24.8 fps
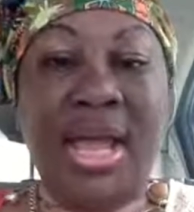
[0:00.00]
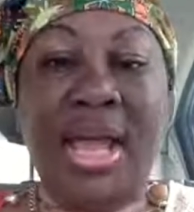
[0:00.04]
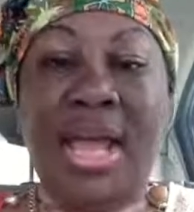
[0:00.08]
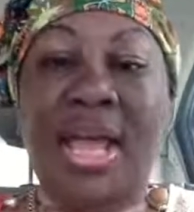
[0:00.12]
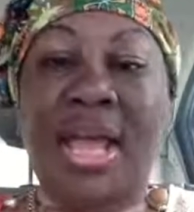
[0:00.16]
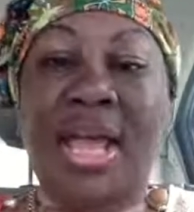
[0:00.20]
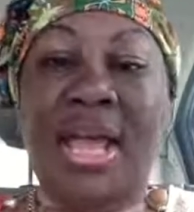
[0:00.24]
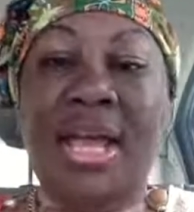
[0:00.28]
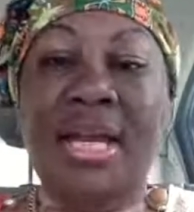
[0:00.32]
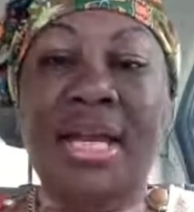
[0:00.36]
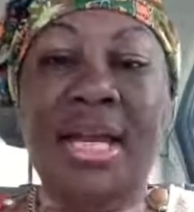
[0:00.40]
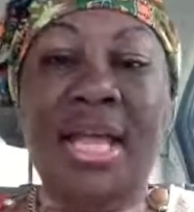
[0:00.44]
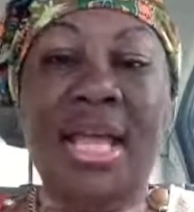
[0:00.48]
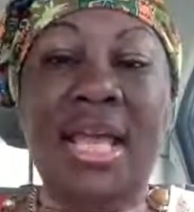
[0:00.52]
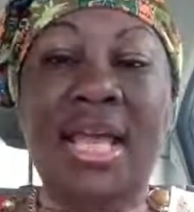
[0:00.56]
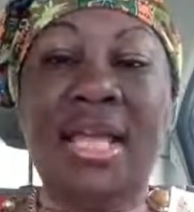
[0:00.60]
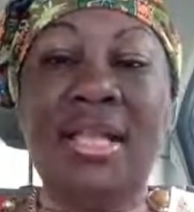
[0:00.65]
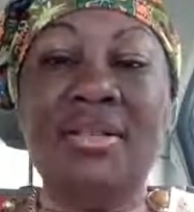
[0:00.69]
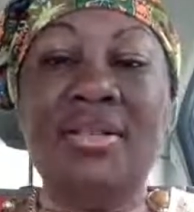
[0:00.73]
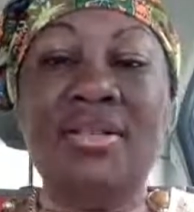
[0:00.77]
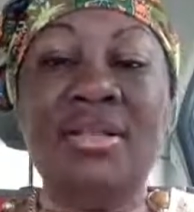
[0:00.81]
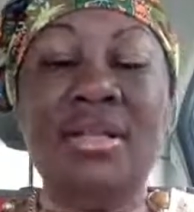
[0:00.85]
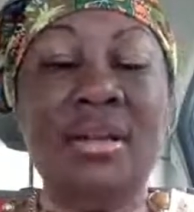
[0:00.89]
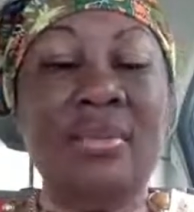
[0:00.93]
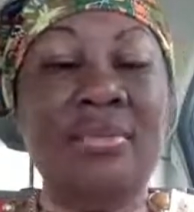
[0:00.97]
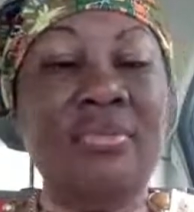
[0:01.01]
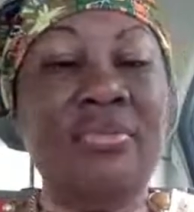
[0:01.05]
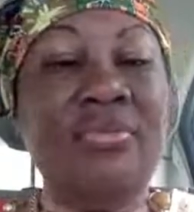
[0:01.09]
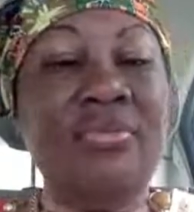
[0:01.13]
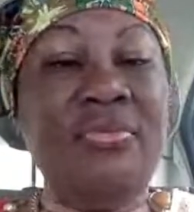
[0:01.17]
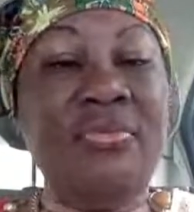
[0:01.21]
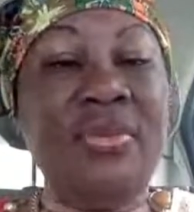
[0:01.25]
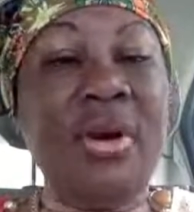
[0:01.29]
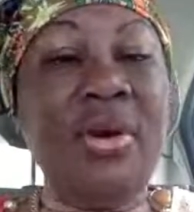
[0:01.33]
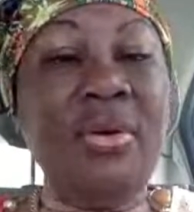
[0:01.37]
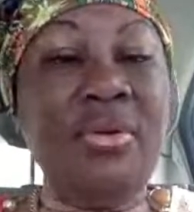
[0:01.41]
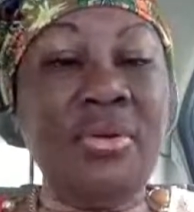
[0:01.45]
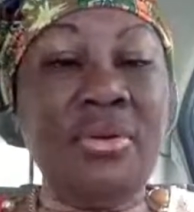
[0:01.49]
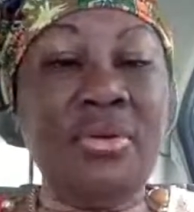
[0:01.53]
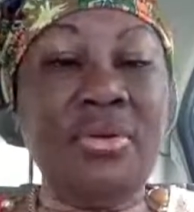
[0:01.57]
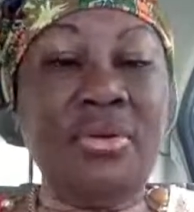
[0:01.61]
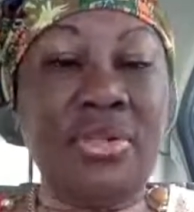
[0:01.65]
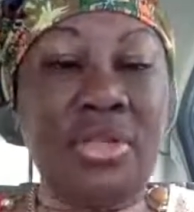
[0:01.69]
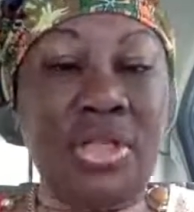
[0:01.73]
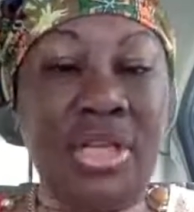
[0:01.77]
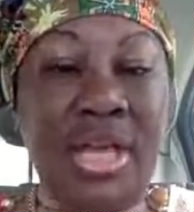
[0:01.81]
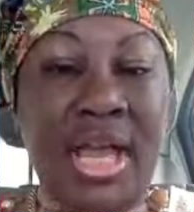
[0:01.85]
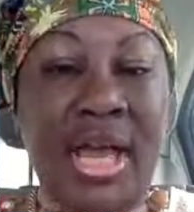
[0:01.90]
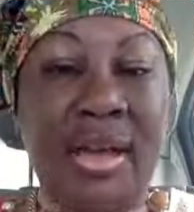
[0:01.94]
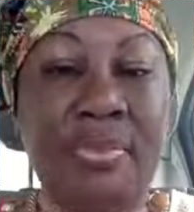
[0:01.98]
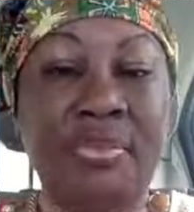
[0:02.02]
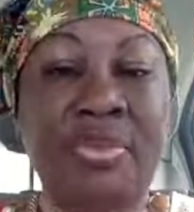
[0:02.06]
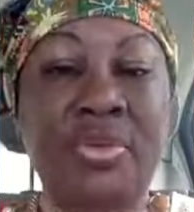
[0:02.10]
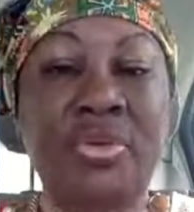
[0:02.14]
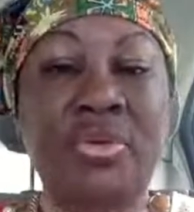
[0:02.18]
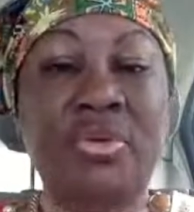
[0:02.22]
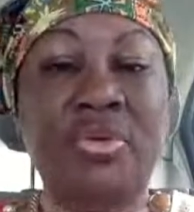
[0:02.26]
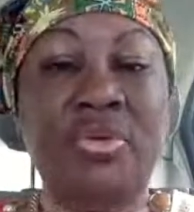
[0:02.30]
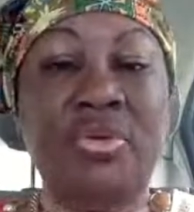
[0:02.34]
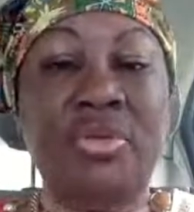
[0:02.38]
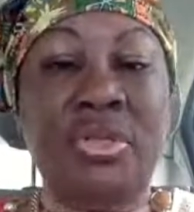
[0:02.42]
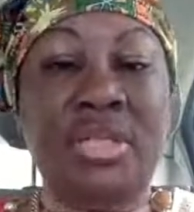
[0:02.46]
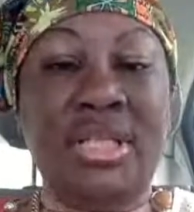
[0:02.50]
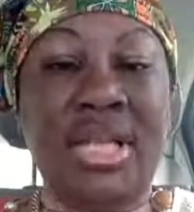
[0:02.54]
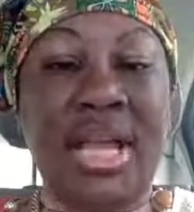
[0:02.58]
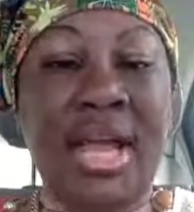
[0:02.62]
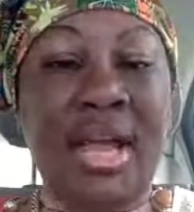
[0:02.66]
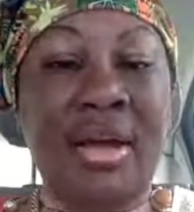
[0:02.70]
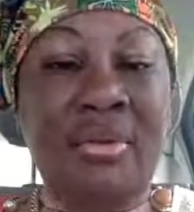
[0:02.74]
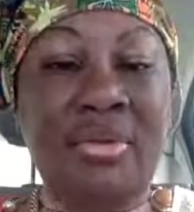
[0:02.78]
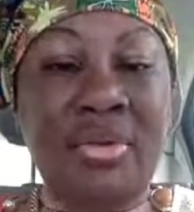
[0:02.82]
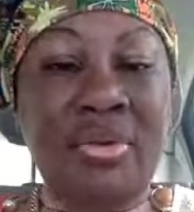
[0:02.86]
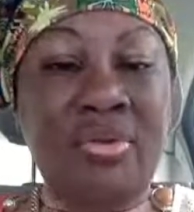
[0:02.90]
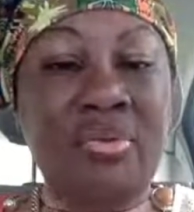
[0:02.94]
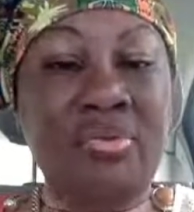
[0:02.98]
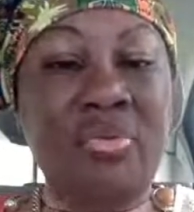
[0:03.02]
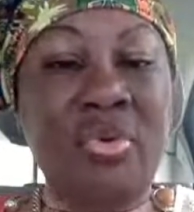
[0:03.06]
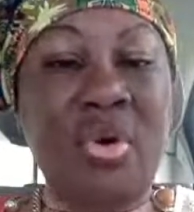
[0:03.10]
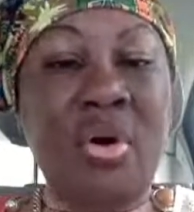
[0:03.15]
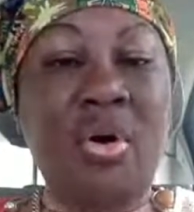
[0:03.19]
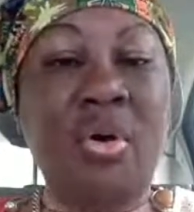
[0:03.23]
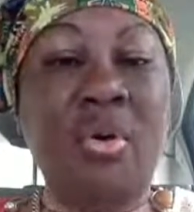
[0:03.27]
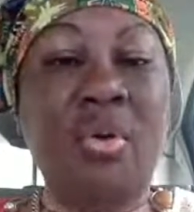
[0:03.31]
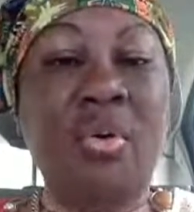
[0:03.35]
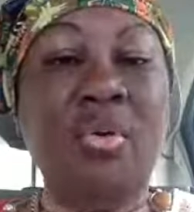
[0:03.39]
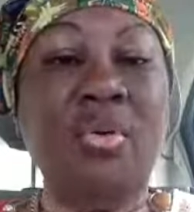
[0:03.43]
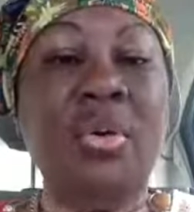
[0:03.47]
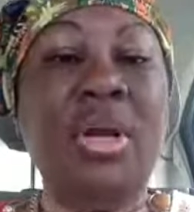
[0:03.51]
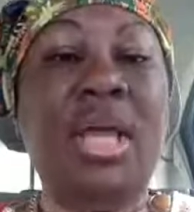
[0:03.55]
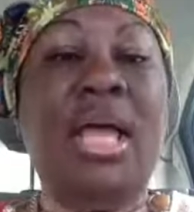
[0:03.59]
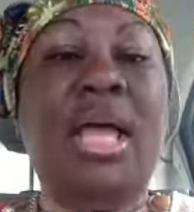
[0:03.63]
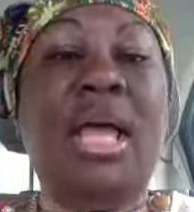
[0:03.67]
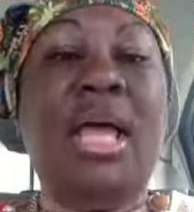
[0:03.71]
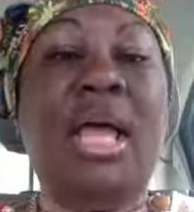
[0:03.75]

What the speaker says: And in some further chapters down the road,